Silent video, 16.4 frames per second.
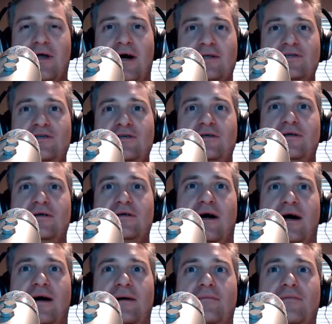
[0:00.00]
launch,
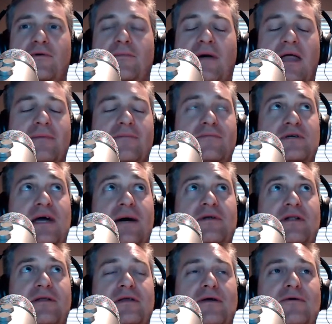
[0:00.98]

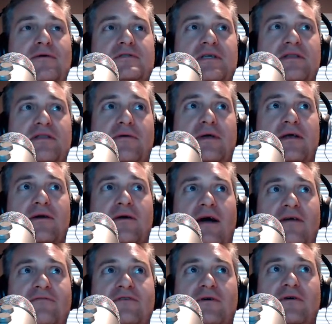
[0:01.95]
predominantly known as a theory
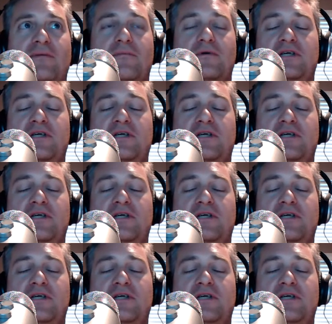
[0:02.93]
crafter,